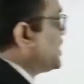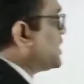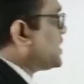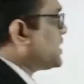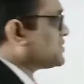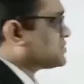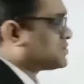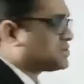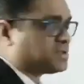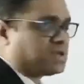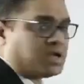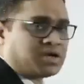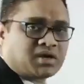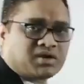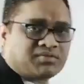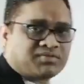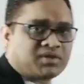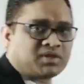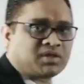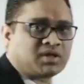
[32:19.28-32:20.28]
are
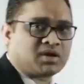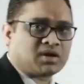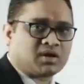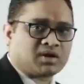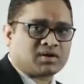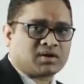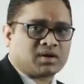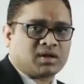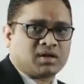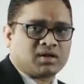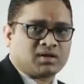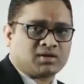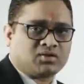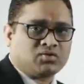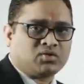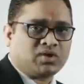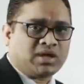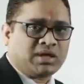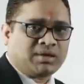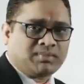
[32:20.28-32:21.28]
associated with
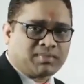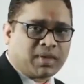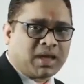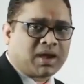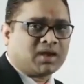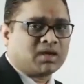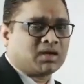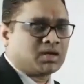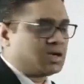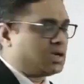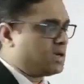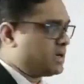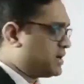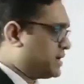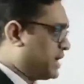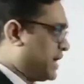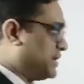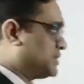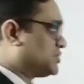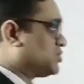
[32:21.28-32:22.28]
uniparental
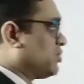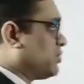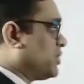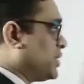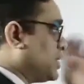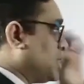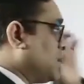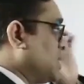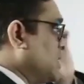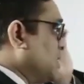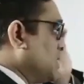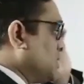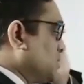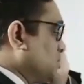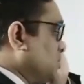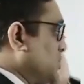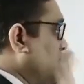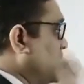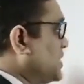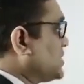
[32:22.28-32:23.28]
disomy.
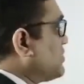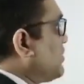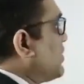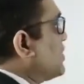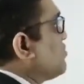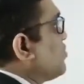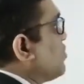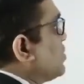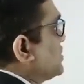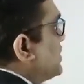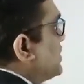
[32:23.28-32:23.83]
So there is one more